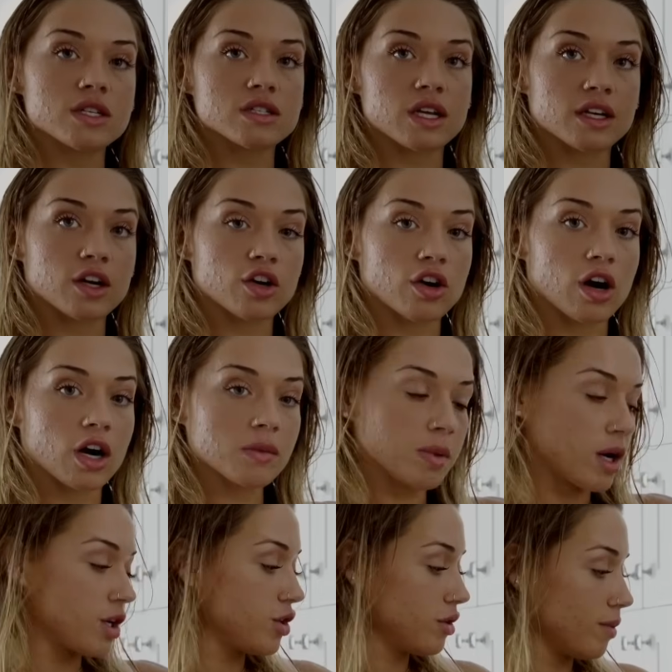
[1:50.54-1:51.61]
as like a crock
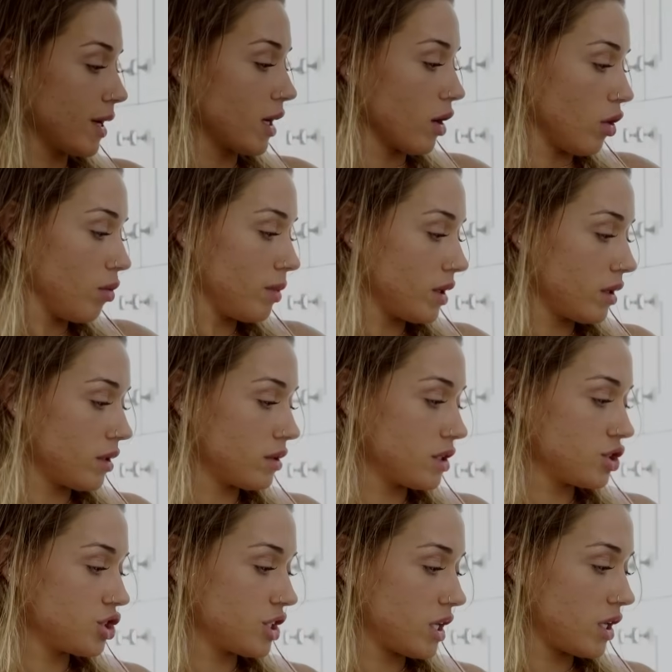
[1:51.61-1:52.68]
pot. You can make oatmeal in this
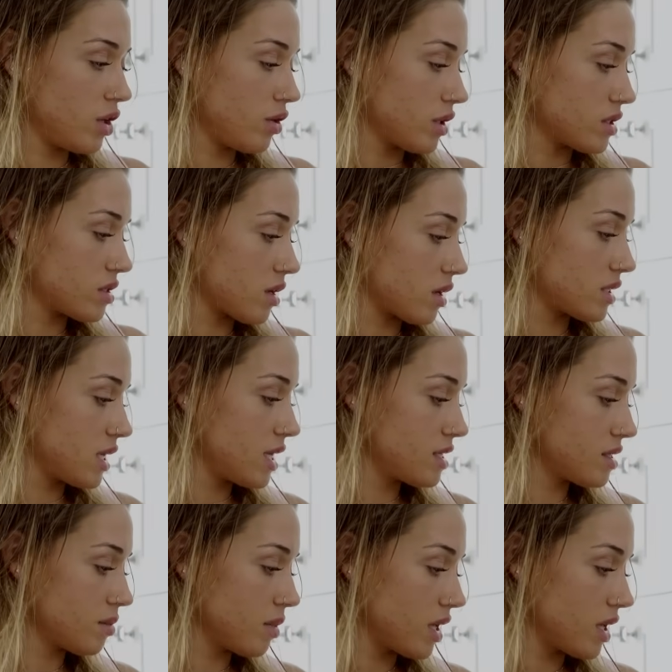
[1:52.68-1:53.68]
shit. You can saute some